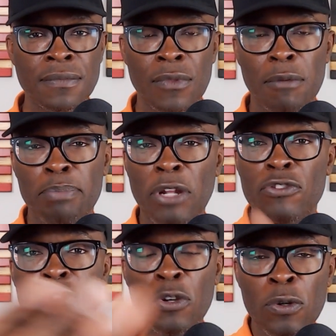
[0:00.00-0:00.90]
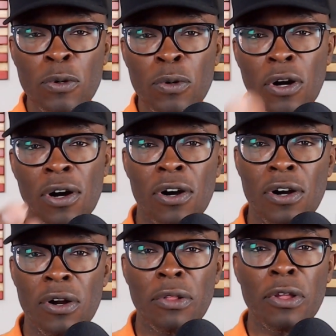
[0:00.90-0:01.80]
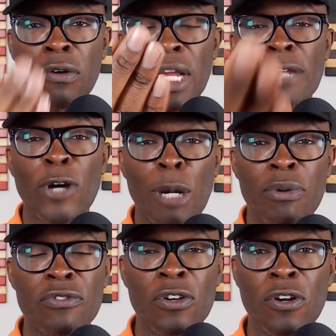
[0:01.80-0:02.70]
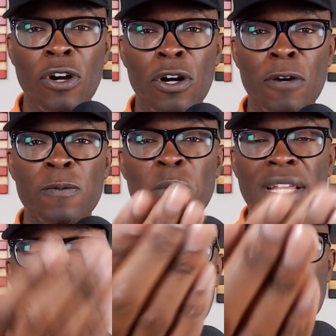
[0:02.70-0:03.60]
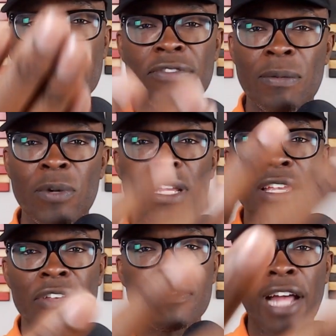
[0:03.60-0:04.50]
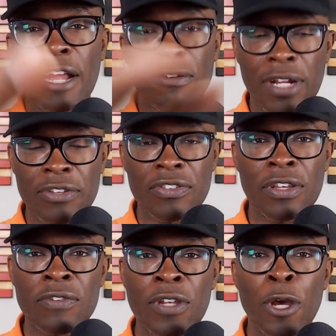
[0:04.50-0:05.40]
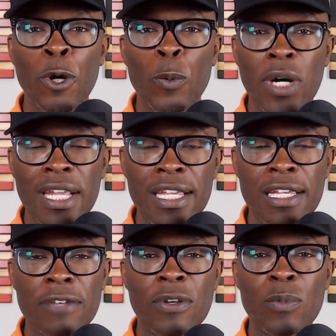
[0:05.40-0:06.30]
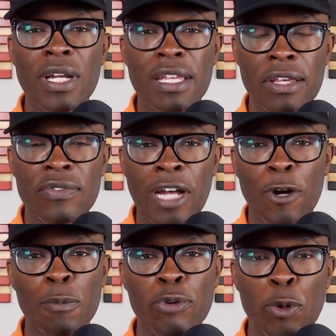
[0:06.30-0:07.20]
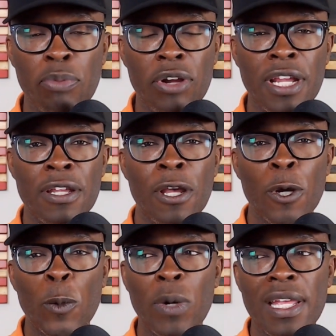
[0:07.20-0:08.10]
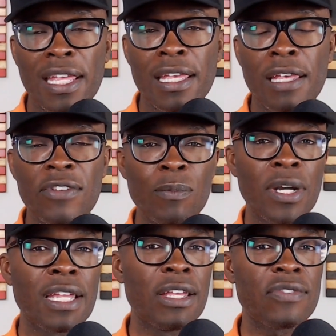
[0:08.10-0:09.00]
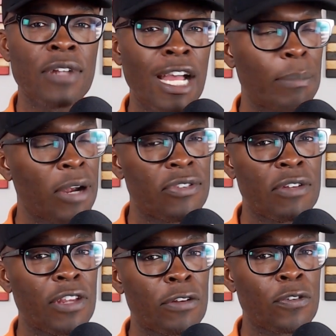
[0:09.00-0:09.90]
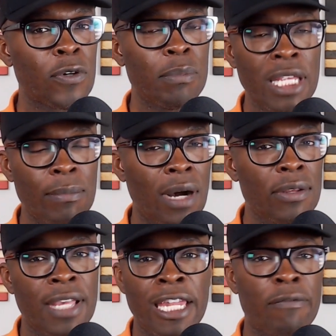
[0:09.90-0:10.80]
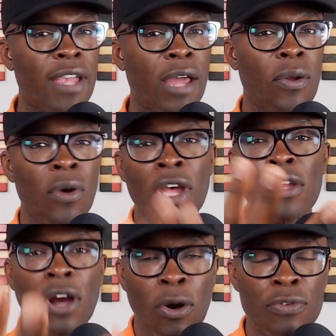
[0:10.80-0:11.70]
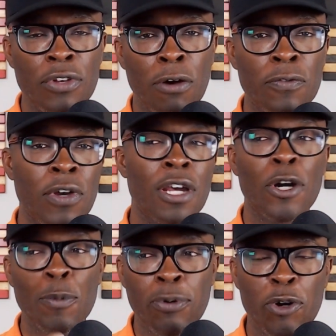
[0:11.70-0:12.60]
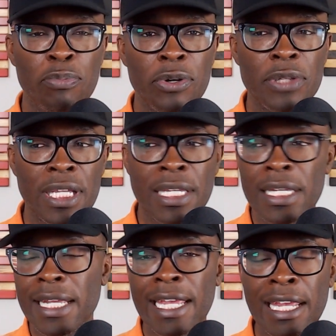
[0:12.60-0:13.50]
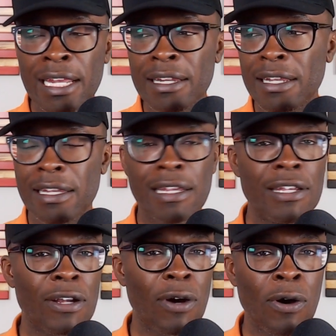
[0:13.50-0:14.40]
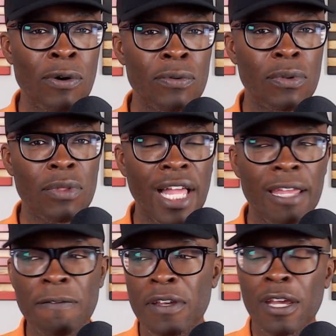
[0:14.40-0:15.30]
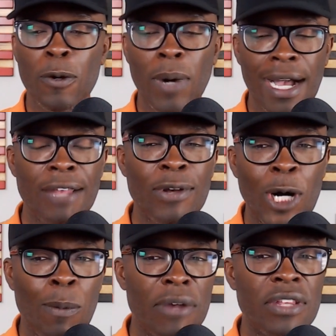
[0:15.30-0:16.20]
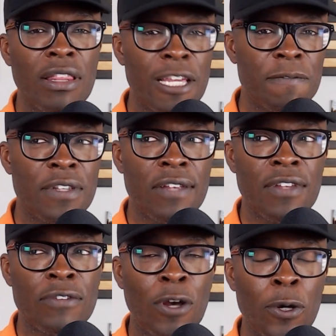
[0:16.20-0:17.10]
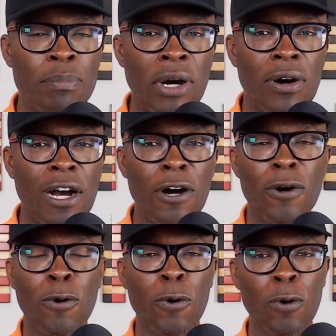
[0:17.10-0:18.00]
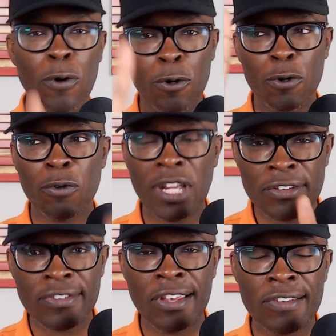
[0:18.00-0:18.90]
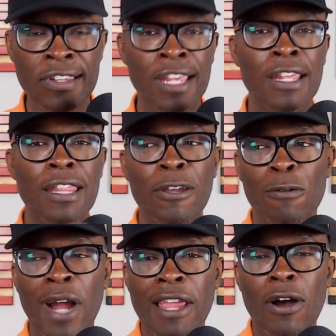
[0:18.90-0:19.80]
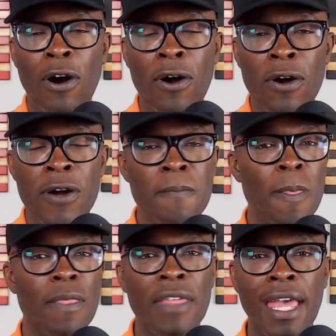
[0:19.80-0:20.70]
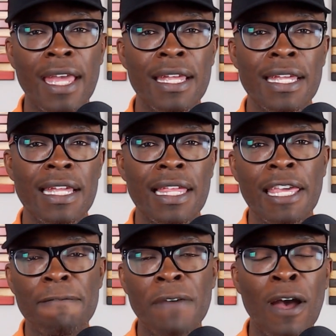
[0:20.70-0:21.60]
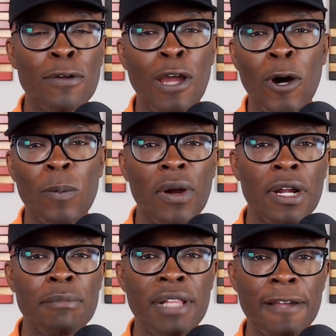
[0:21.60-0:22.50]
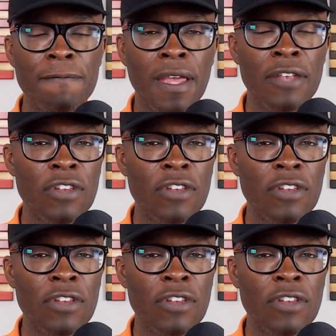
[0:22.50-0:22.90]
But you are the grand arbiter of what is and what is not racist, what is and what is not appropriate, what is and what is not presidential. Meanwhile, you can't even handle your own self appropriately in your own life. Why is it always the leftists that talk about how quote unquote racist the right are that get found out wearing blackface?